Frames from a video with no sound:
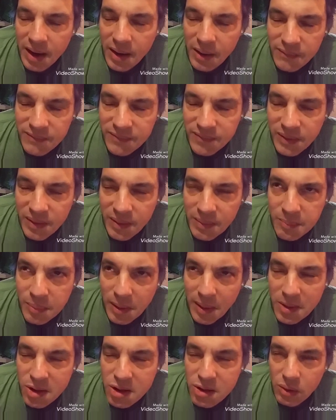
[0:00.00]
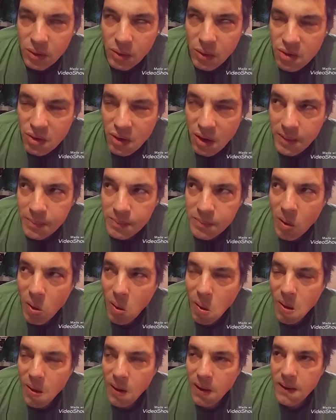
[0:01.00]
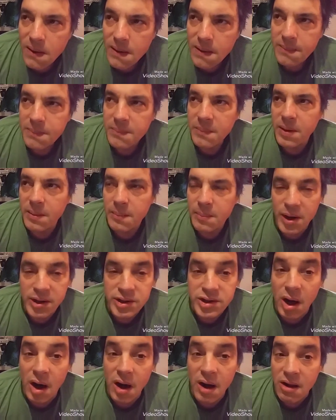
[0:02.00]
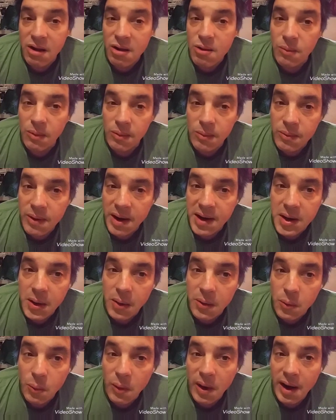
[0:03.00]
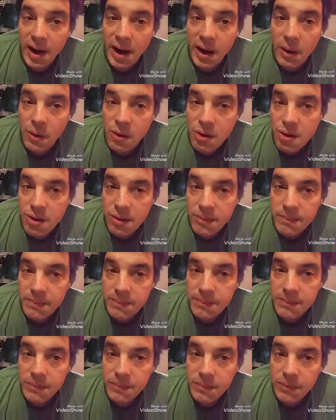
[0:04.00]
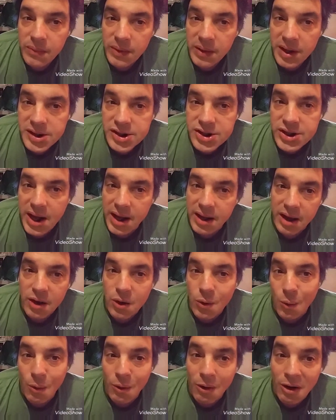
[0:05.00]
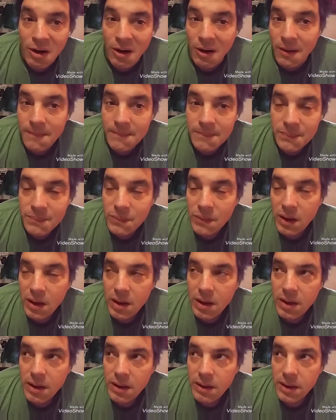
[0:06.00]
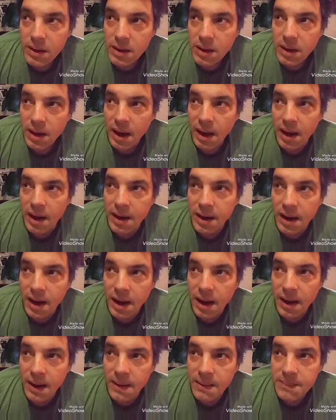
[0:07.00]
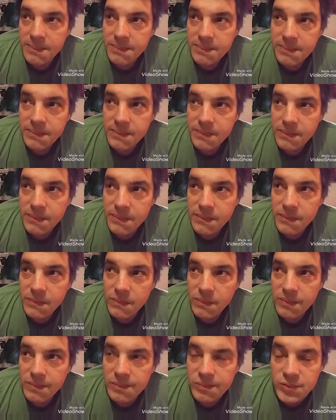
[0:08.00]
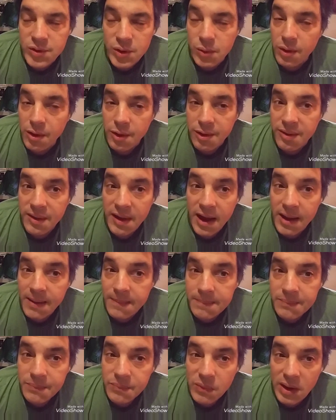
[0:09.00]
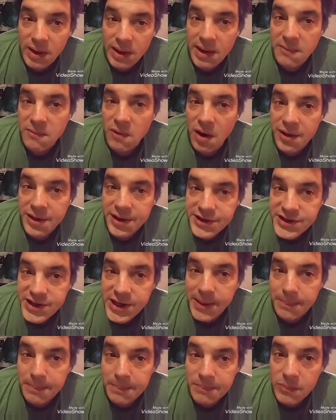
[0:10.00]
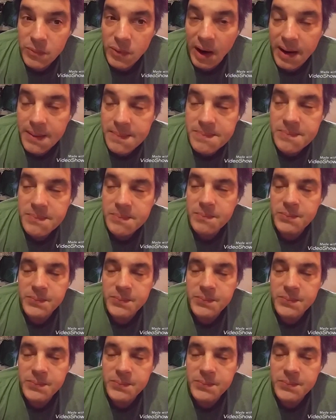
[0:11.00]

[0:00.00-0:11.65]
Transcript: I don't know, it probably still goes on. But a bunch of artists will rent out a warehouse and each take a corner and do their thing and live on the cheap, right?